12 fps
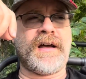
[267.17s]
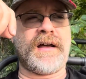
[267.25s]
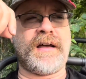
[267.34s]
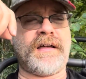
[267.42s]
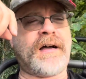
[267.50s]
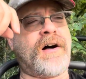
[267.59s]

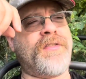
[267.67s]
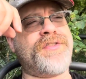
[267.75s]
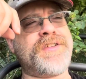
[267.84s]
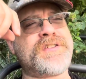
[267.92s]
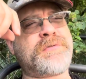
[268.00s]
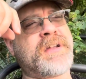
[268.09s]
On
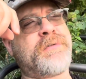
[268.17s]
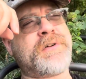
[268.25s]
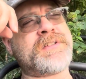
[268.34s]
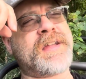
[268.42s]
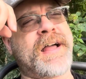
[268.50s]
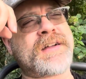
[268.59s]
this one, it
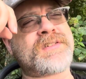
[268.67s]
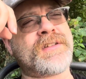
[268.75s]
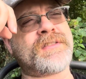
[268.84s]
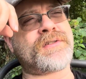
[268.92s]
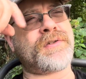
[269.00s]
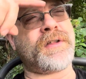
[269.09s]
wasn't actually
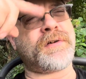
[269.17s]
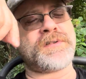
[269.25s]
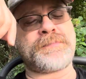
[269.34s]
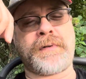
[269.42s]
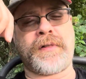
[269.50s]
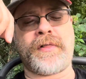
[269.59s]
through there. It
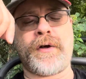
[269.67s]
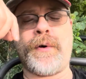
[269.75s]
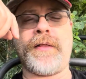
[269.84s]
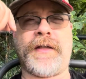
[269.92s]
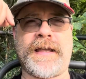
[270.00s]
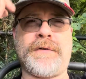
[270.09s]
was
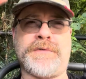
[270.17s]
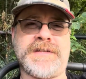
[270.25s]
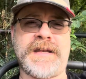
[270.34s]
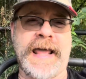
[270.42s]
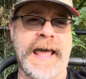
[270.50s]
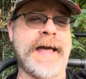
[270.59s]
below it like it was
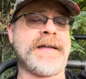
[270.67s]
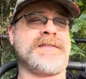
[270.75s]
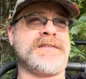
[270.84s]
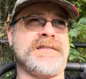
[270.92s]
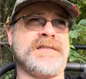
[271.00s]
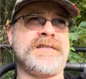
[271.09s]
an
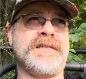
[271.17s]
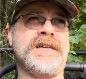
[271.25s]
accent.